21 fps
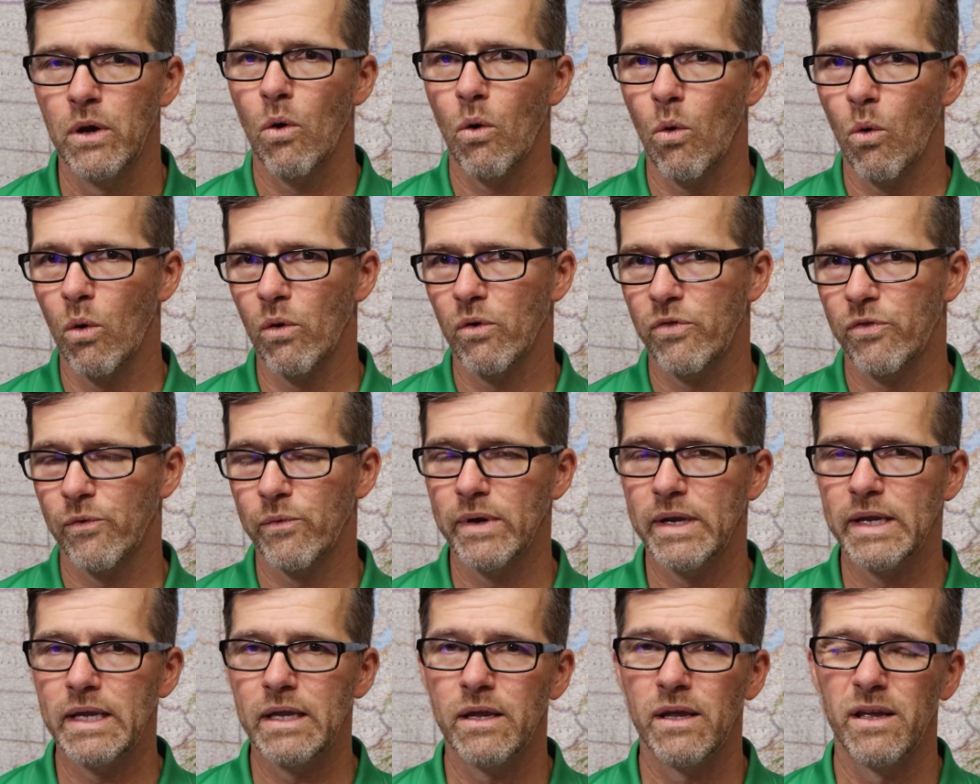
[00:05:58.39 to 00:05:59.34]
Or
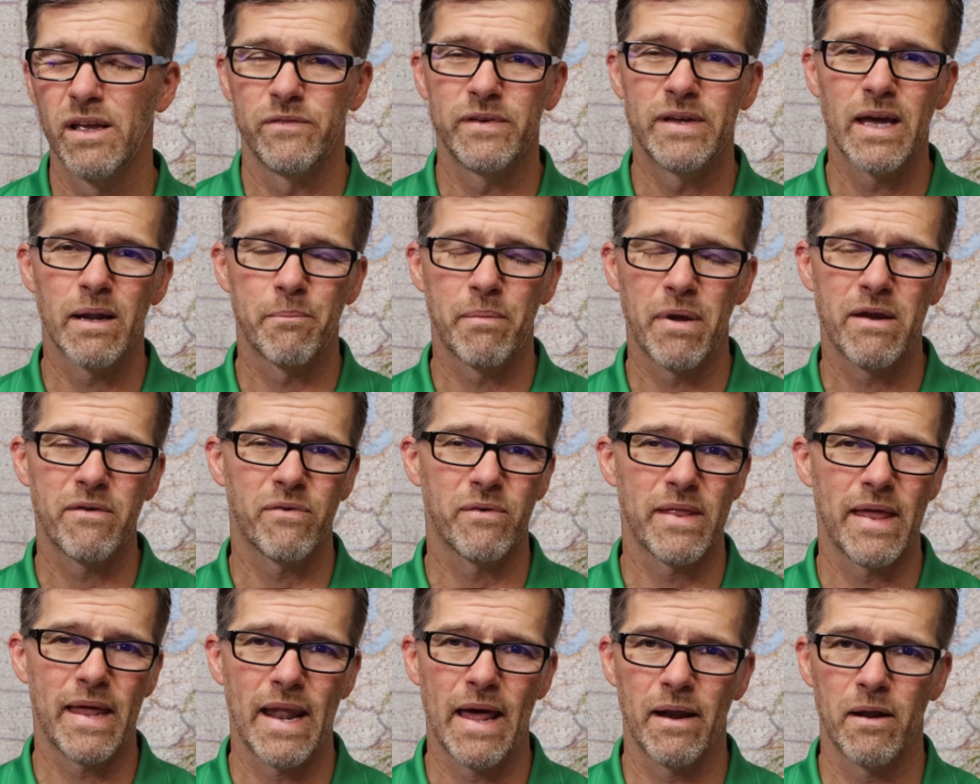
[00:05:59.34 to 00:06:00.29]
3, you got to pay for
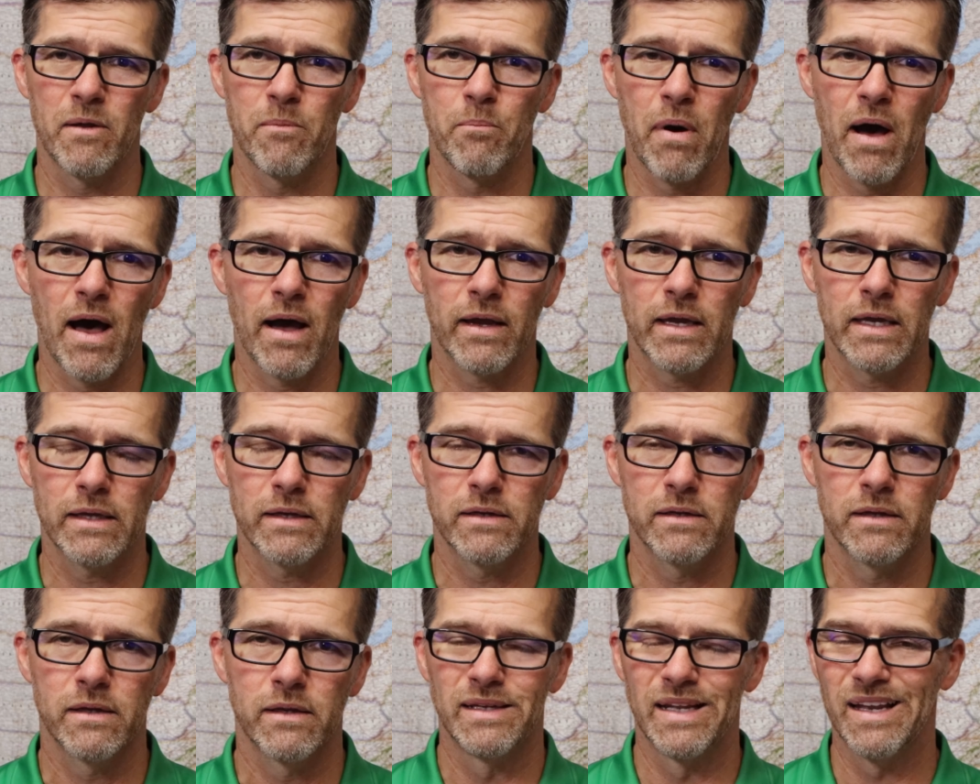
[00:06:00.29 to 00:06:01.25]
that out of pocket.
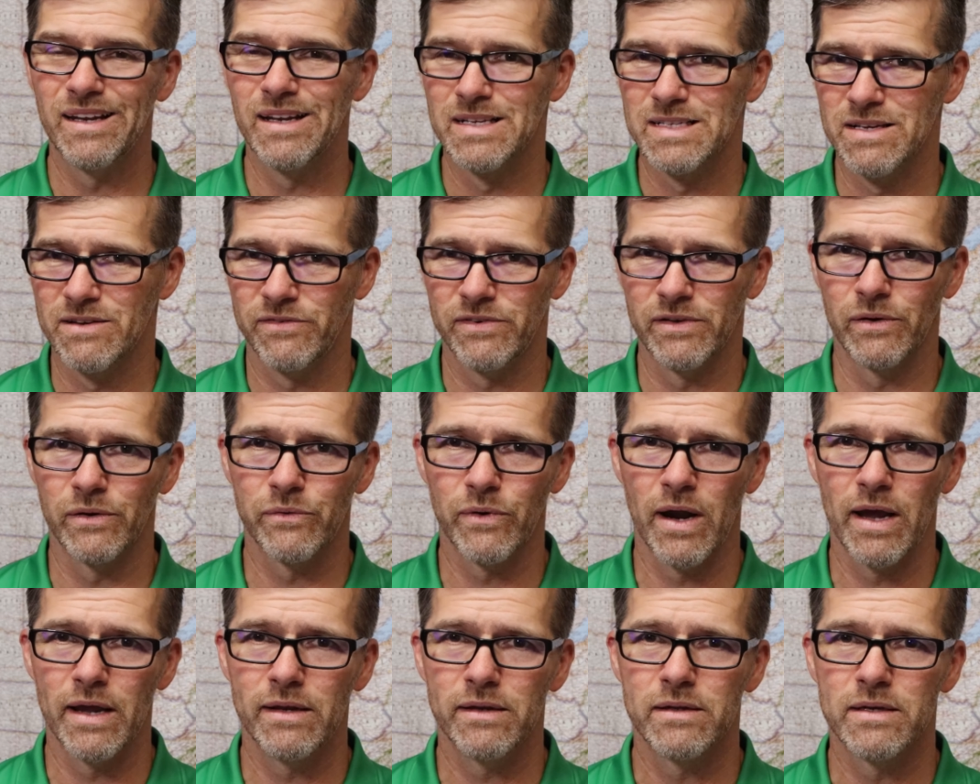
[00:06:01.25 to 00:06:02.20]
That doesn't feel
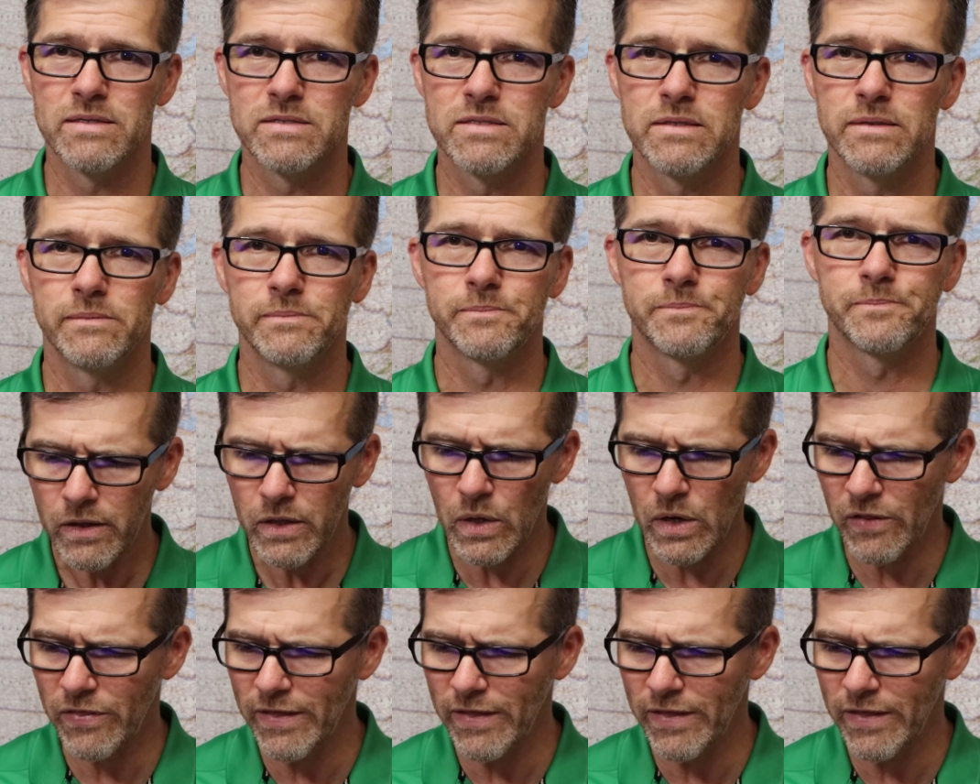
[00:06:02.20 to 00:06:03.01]
right, does it? You know,